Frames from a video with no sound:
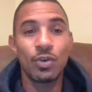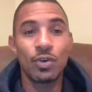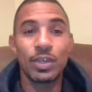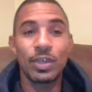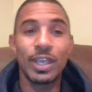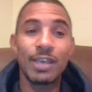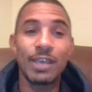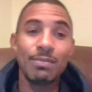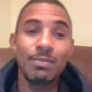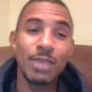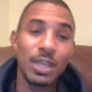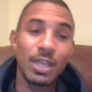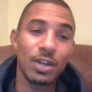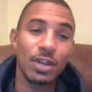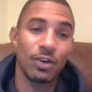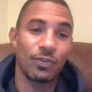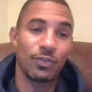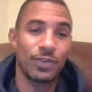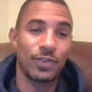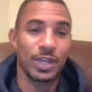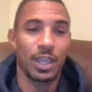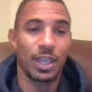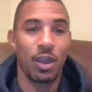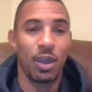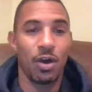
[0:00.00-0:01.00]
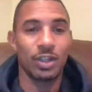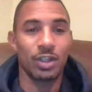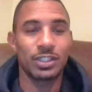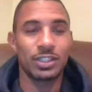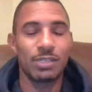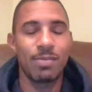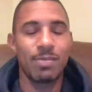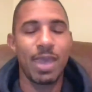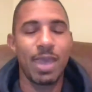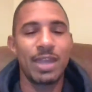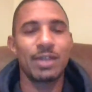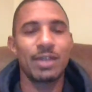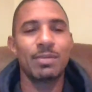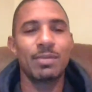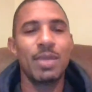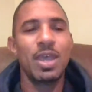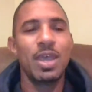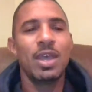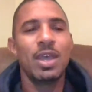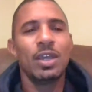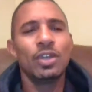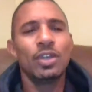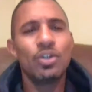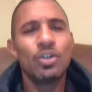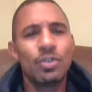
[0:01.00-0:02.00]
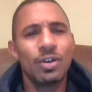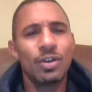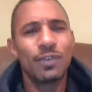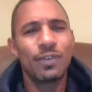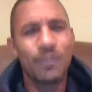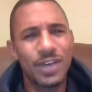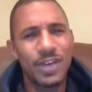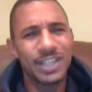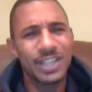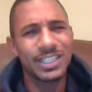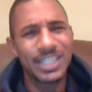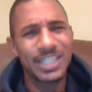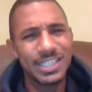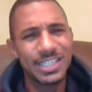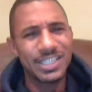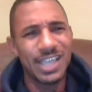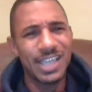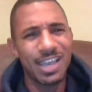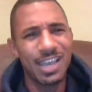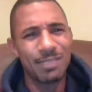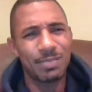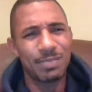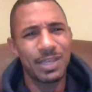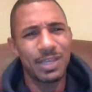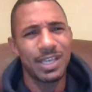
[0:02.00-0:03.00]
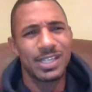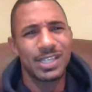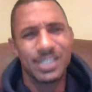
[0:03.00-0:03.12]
Don't give me no fucking ultimatum. You the fucking champion.